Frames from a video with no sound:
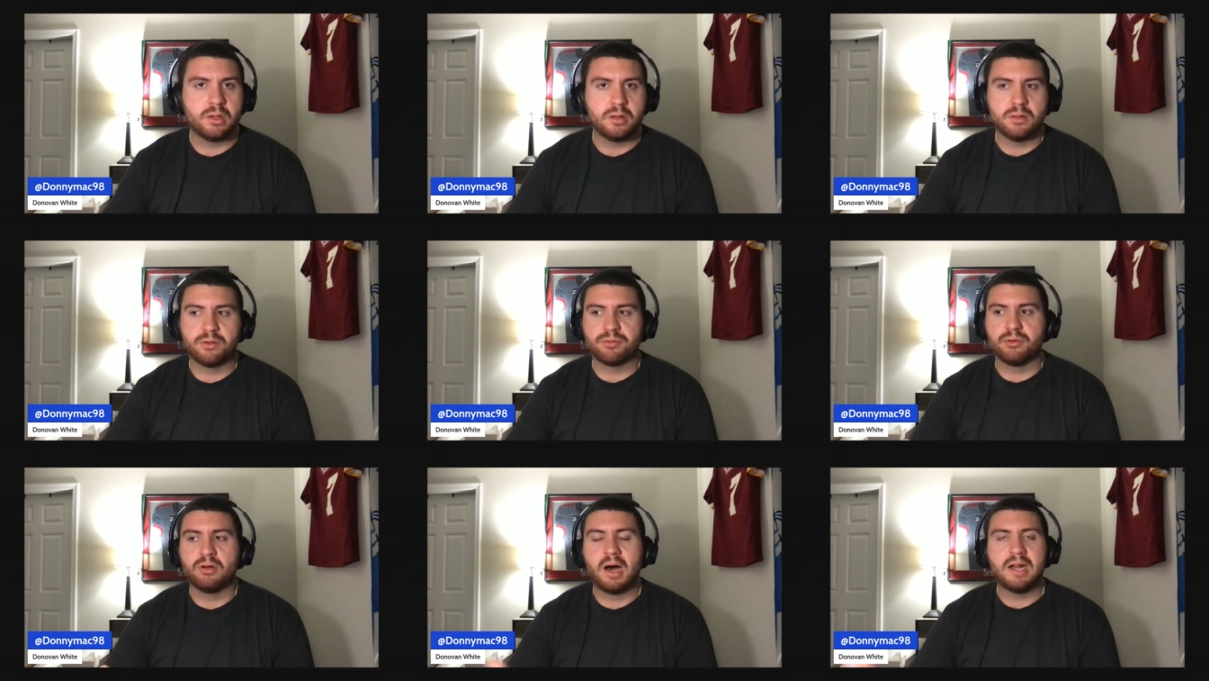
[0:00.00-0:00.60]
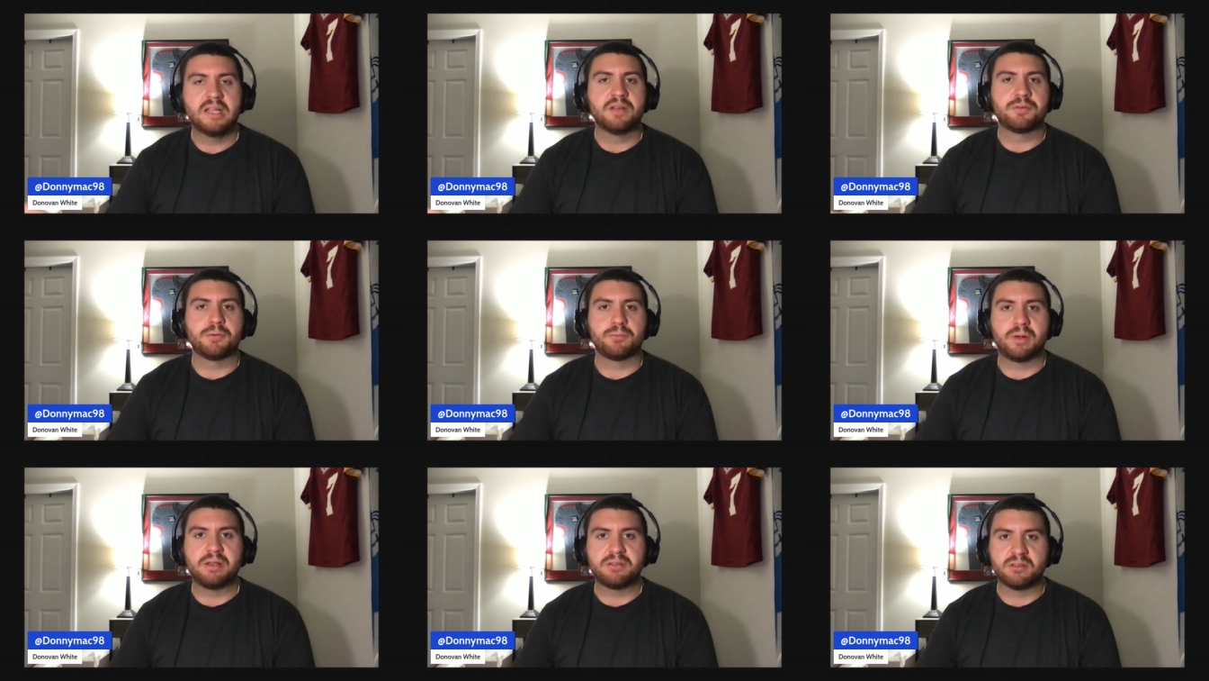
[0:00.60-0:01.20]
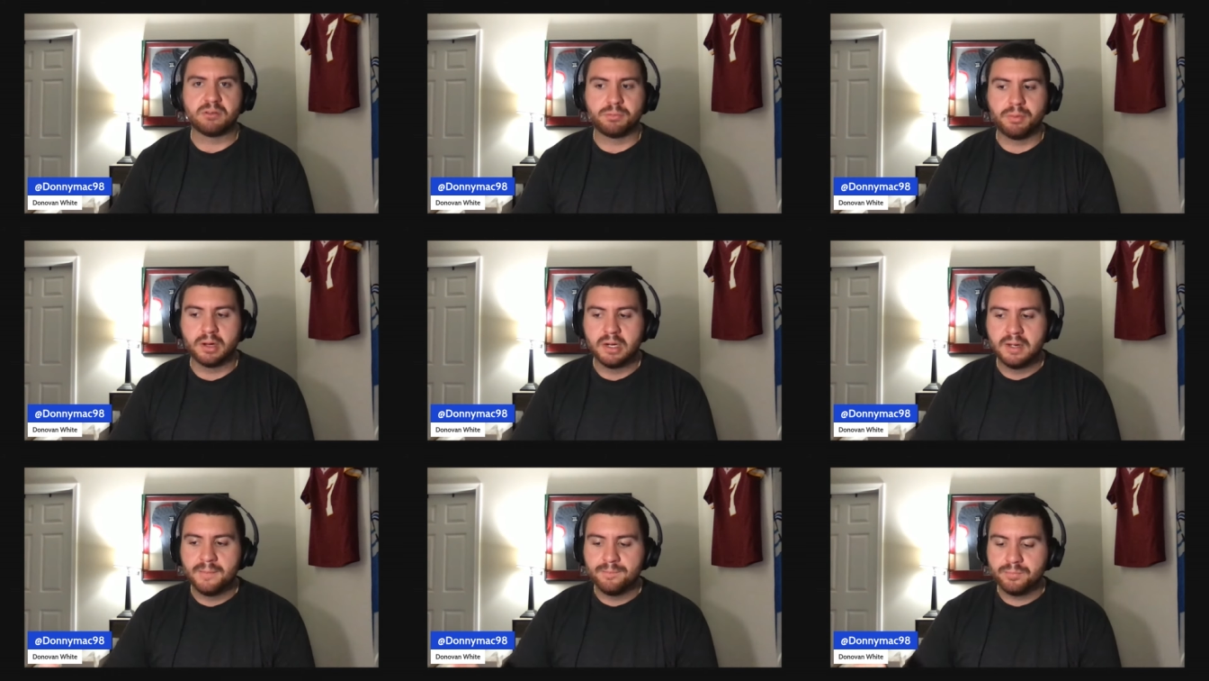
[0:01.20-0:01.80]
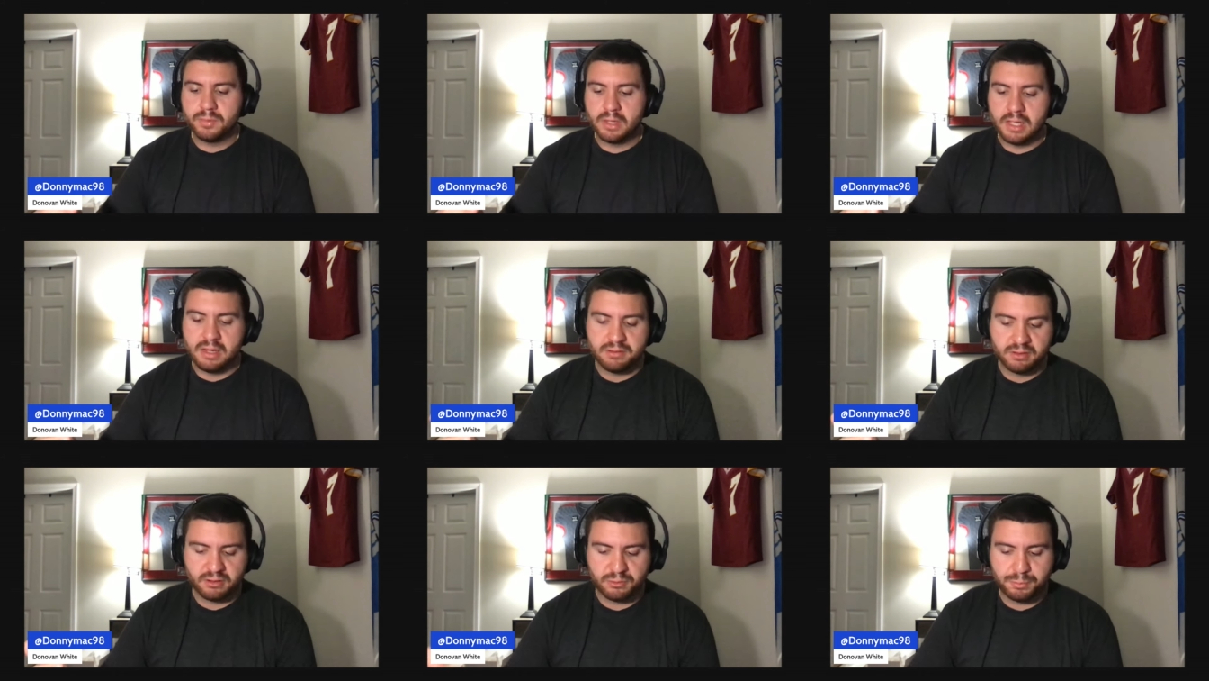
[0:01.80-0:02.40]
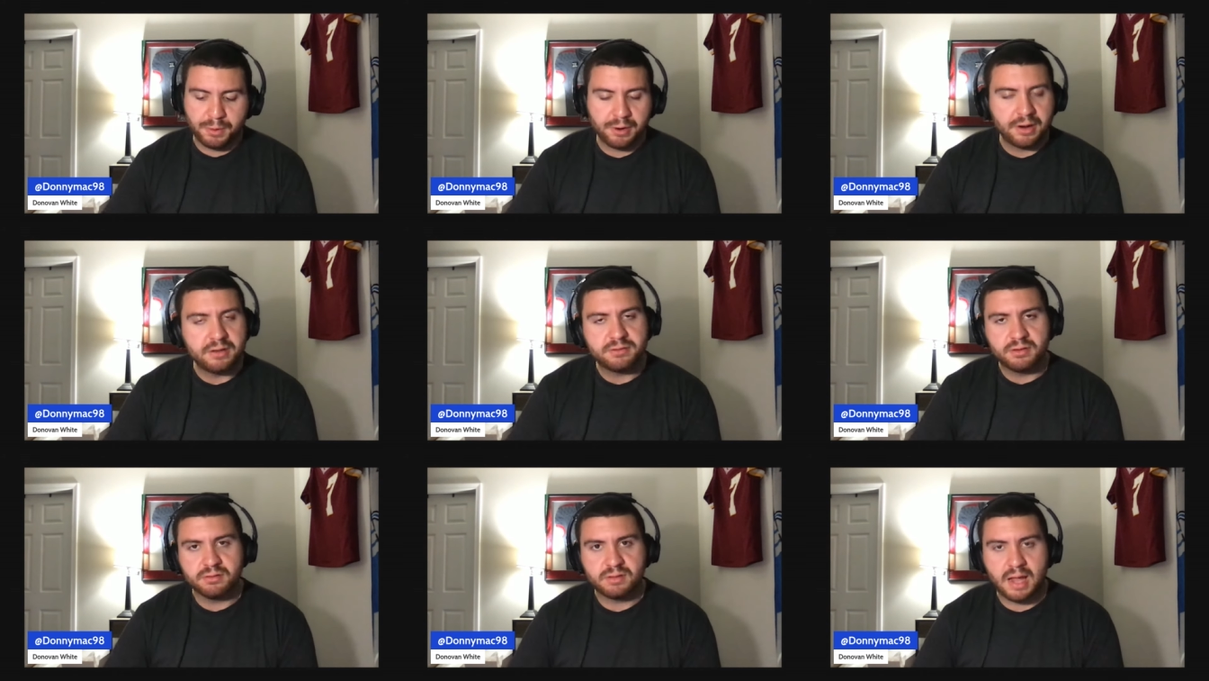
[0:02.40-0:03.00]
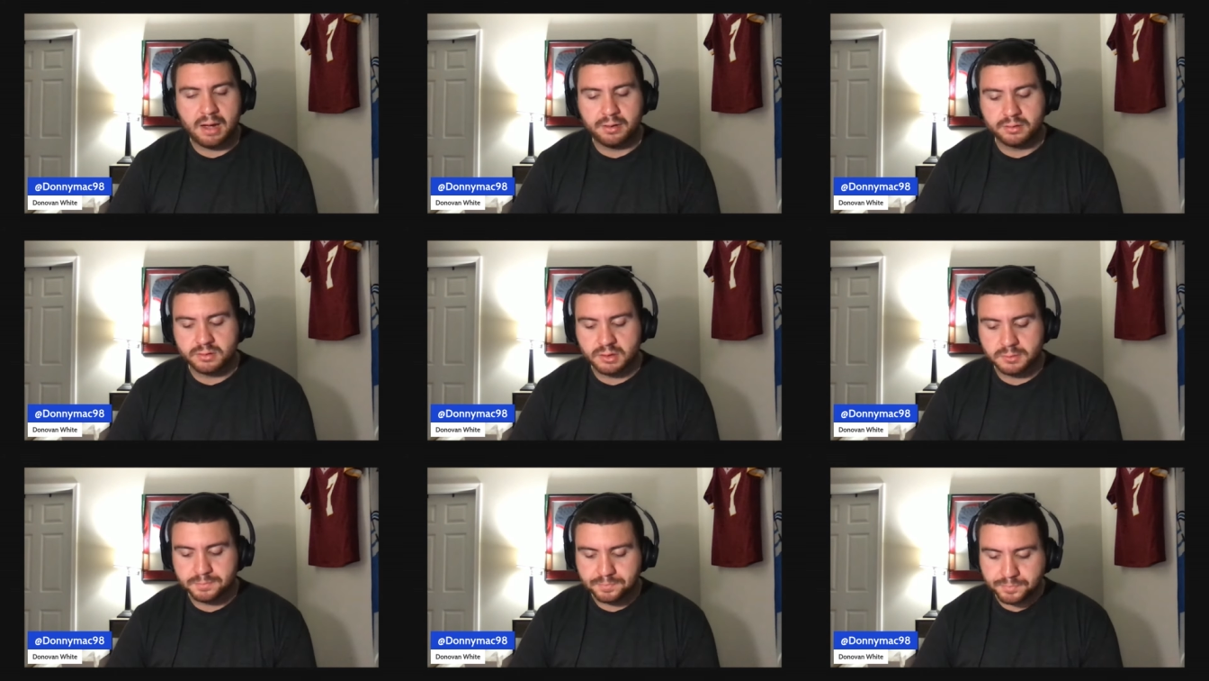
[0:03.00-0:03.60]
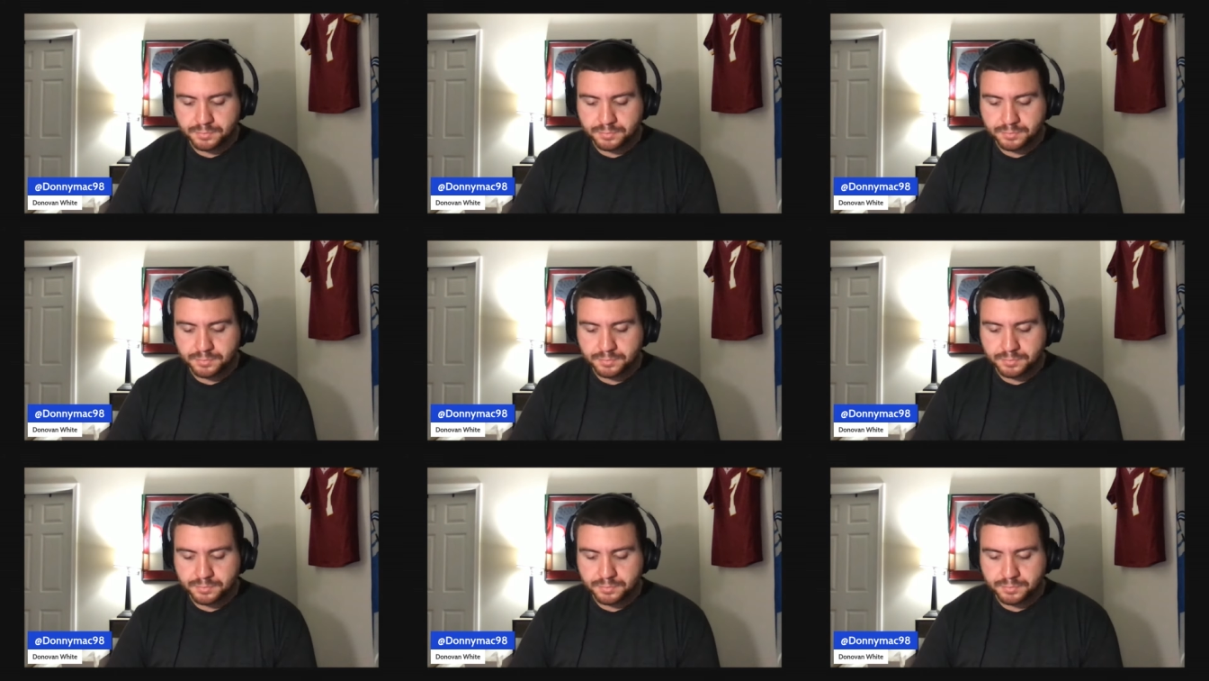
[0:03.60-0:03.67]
There's a lot of different reasons, but he's experienced and talented.